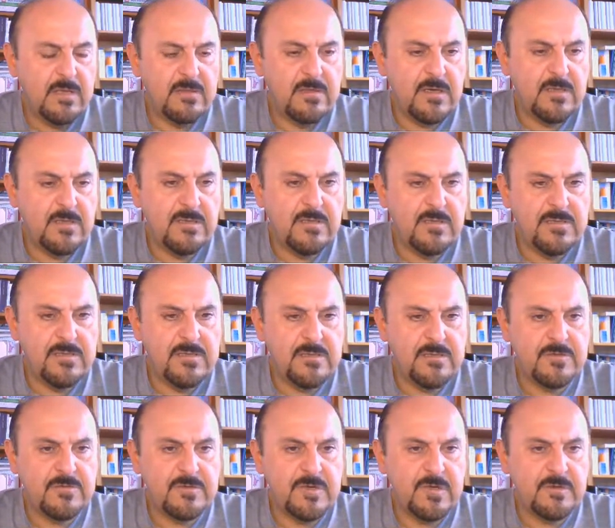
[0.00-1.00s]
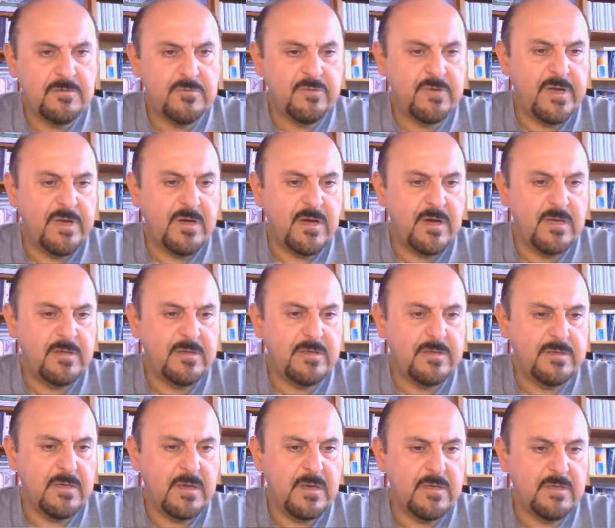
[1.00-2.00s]
this is
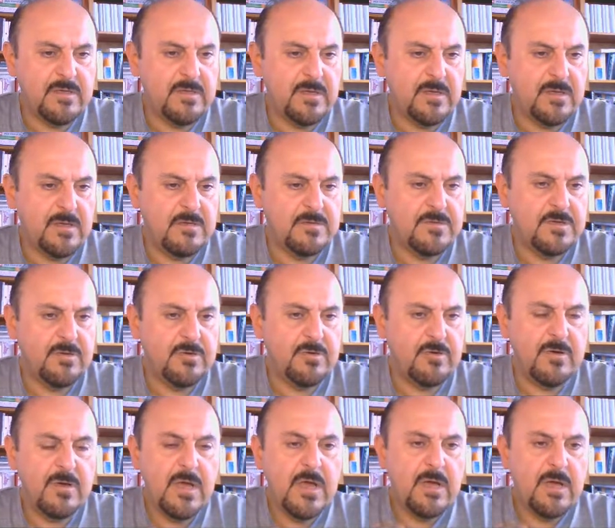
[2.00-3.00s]
300.0.